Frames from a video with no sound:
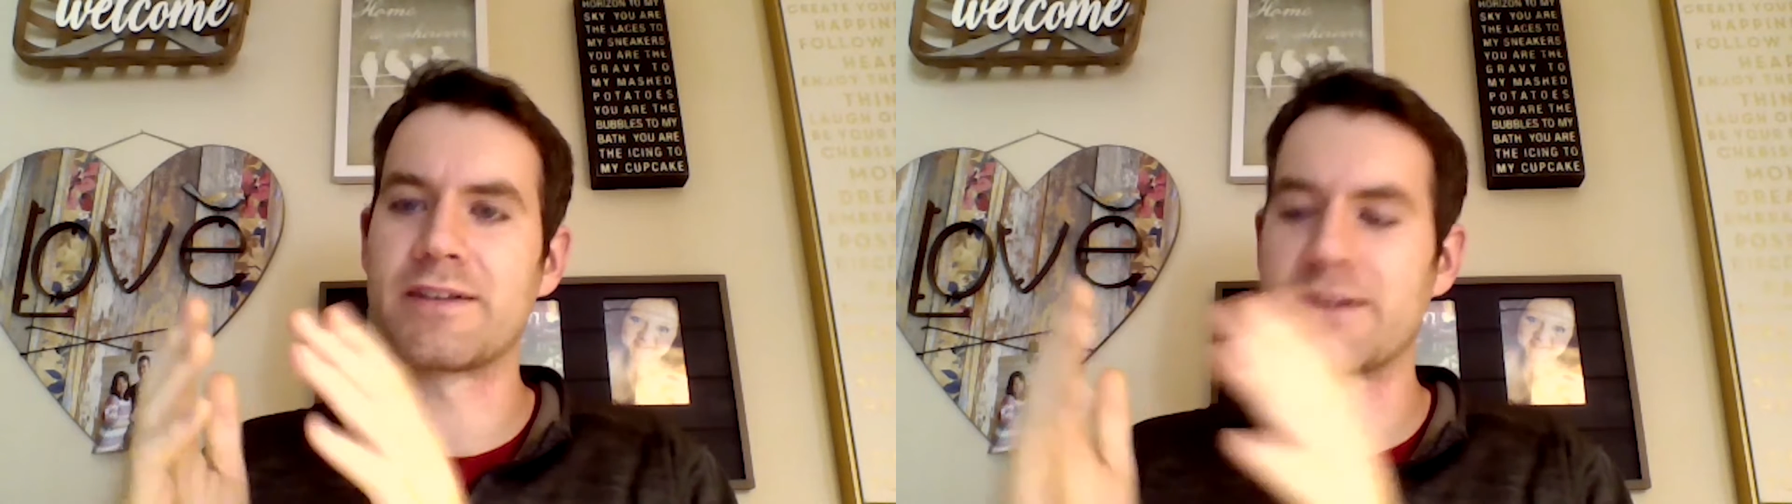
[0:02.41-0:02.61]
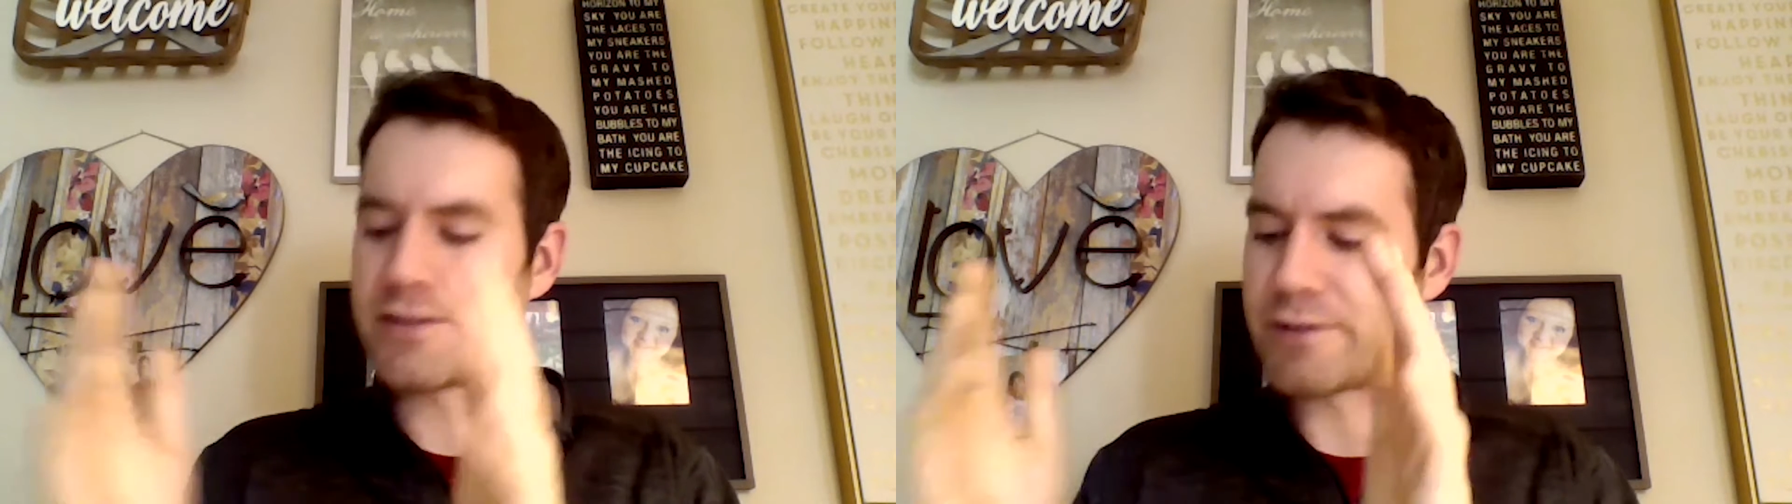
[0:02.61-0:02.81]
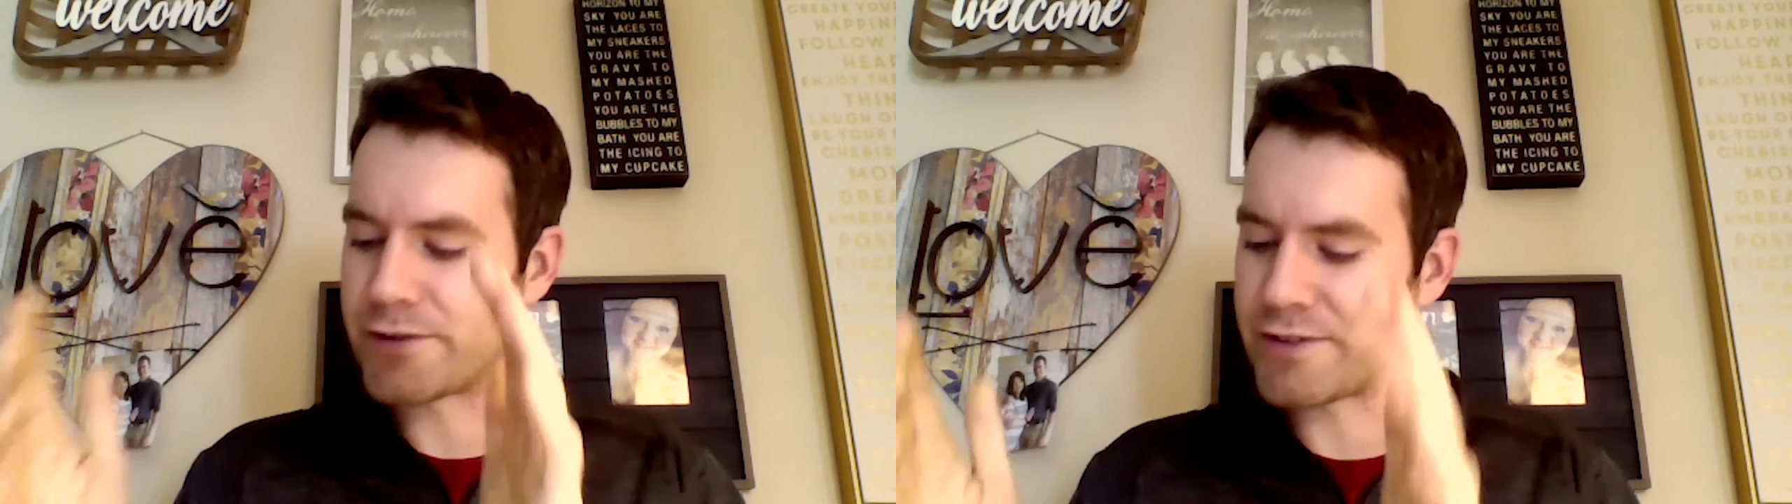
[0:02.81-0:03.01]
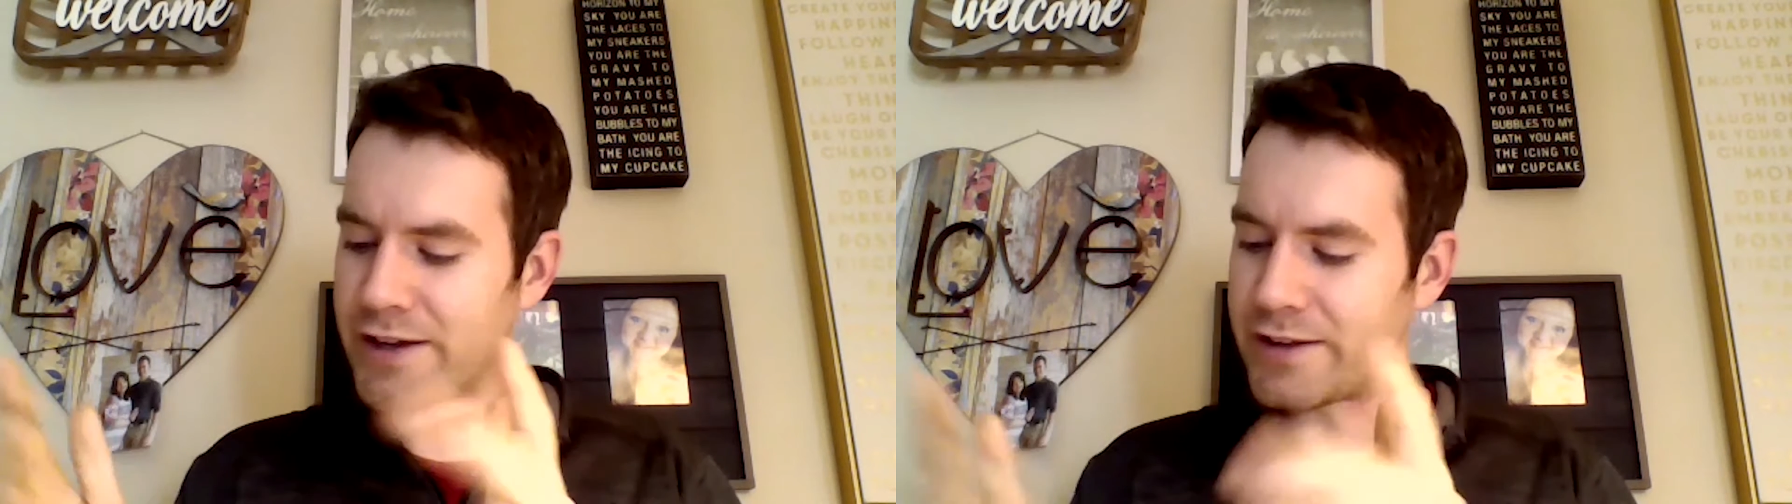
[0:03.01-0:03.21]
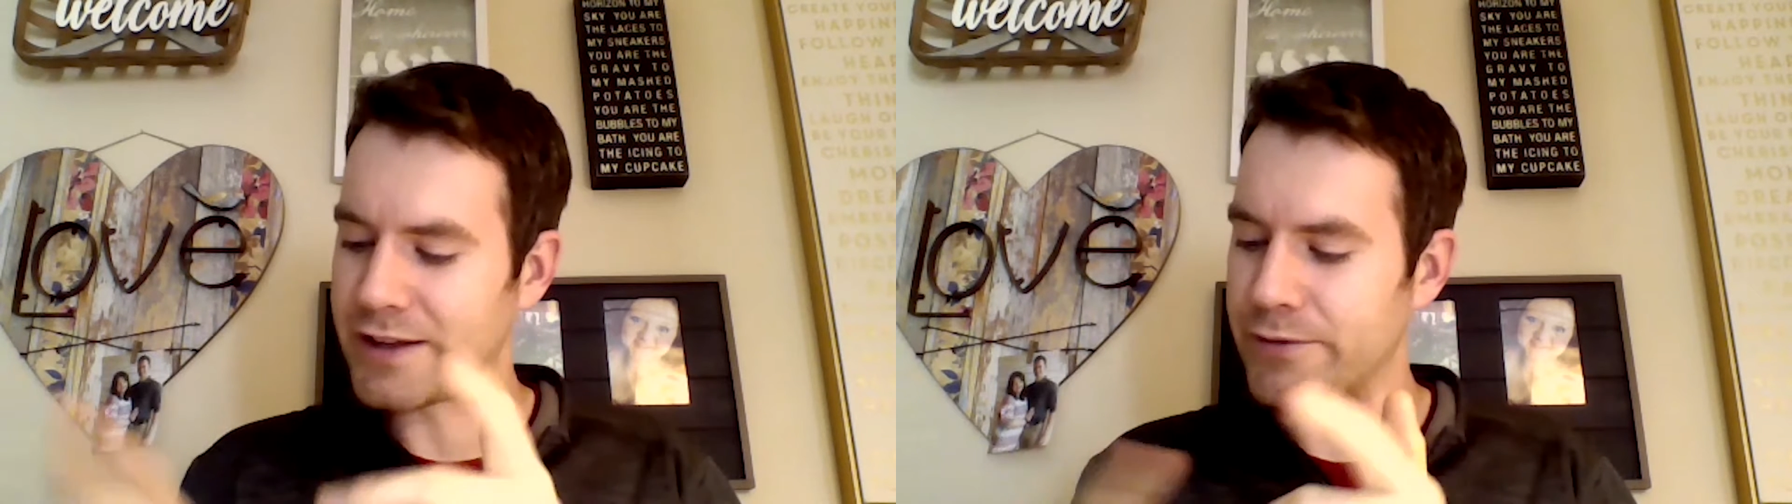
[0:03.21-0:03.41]
because you were
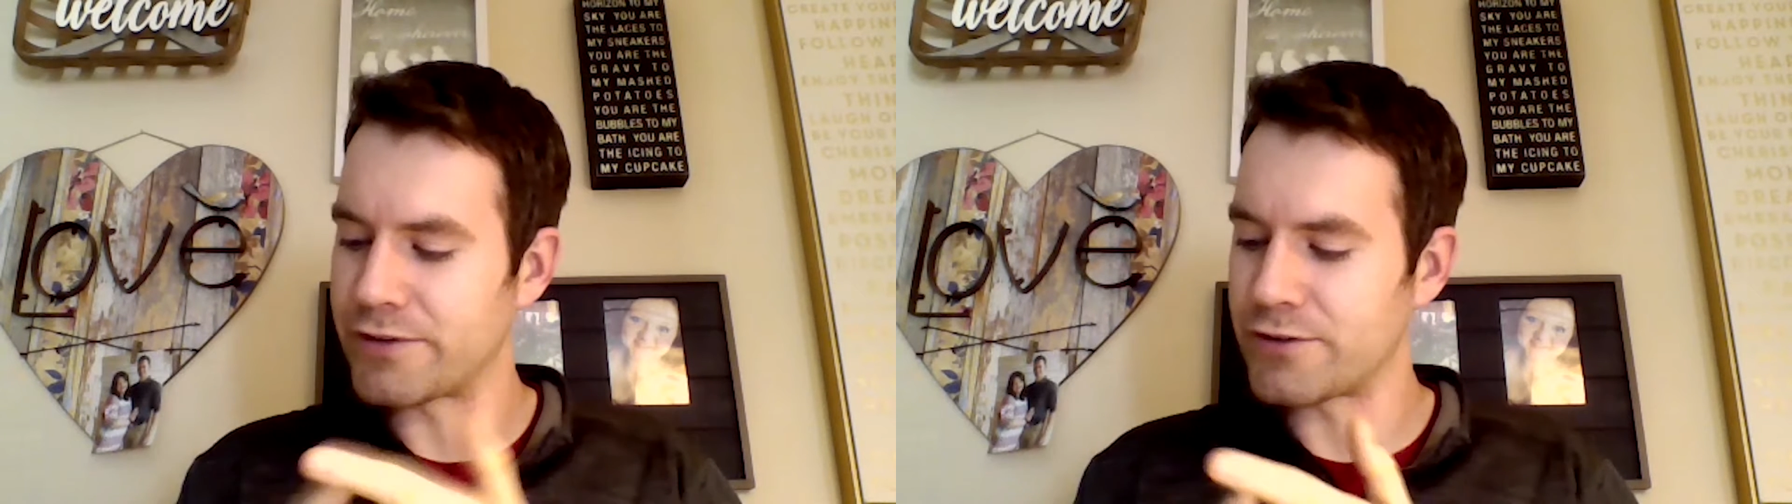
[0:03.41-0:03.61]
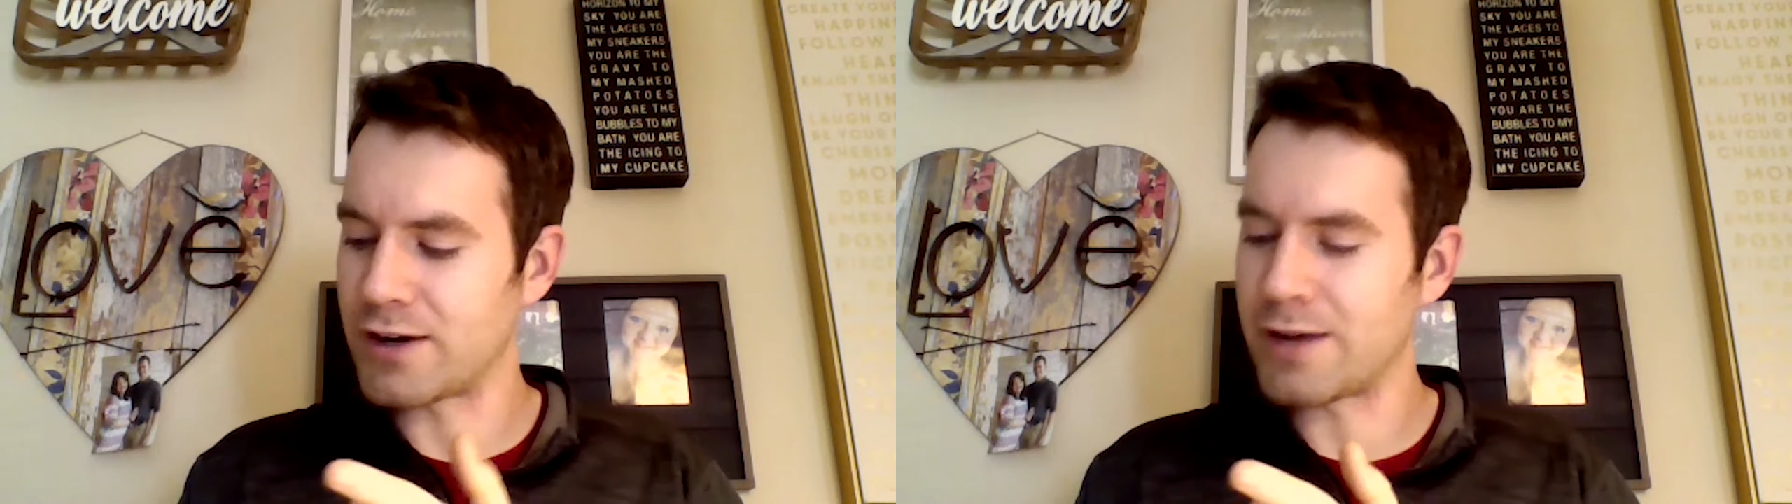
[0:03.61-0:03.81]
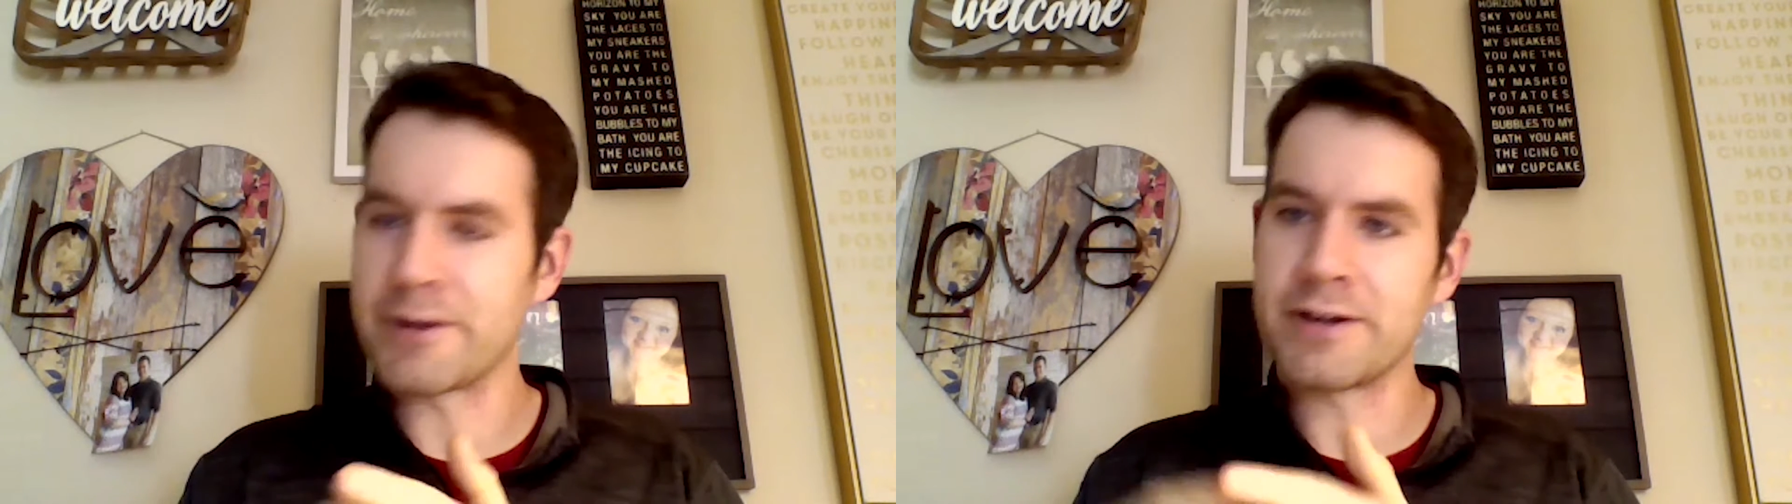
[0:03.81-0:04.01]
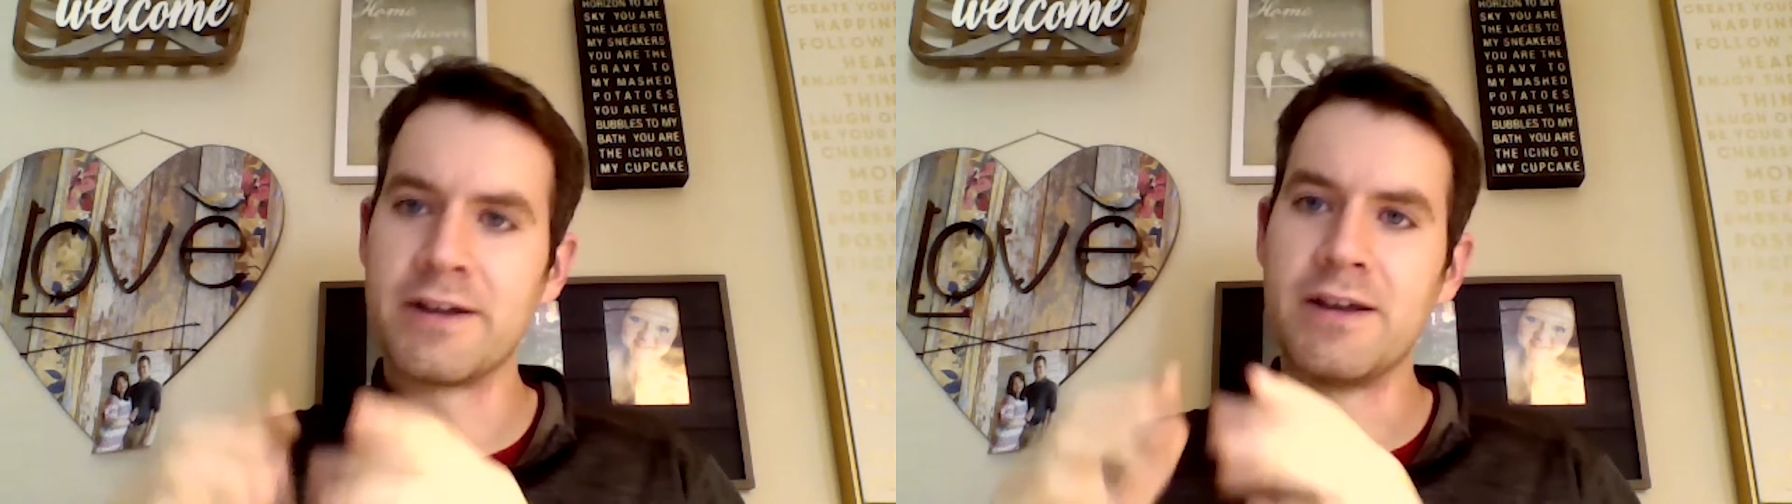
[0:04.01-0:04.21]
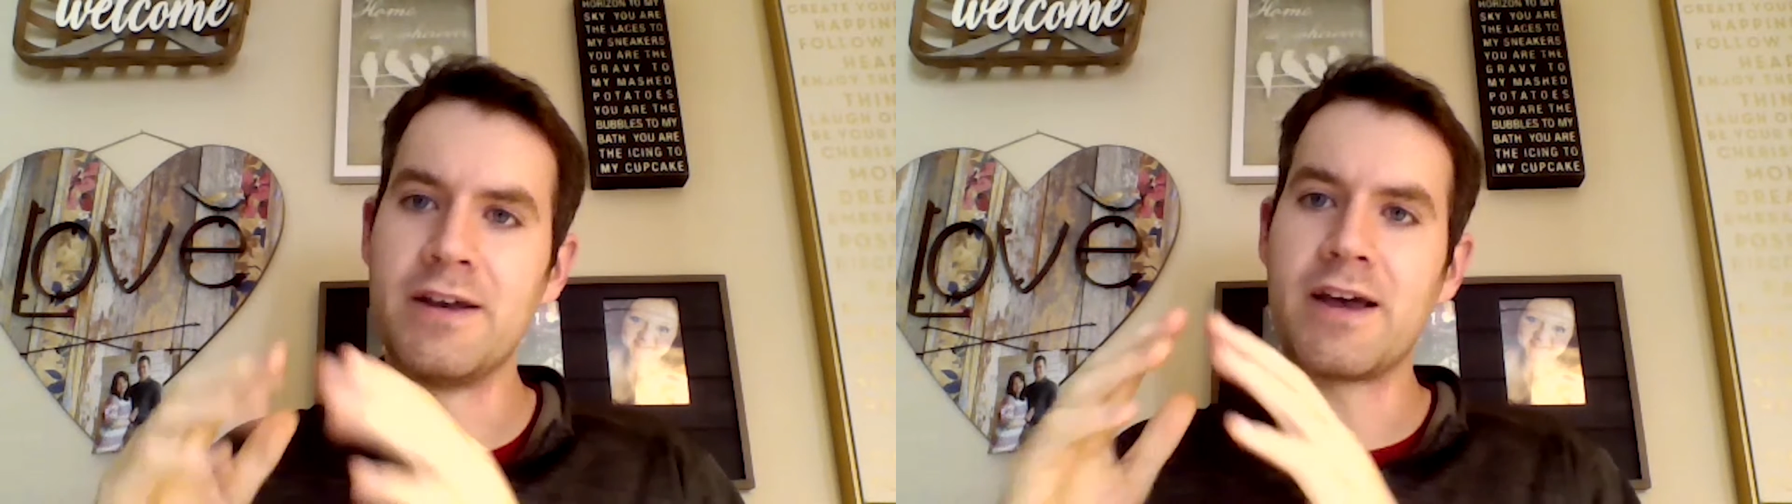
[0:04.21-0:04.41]
saying like with trauma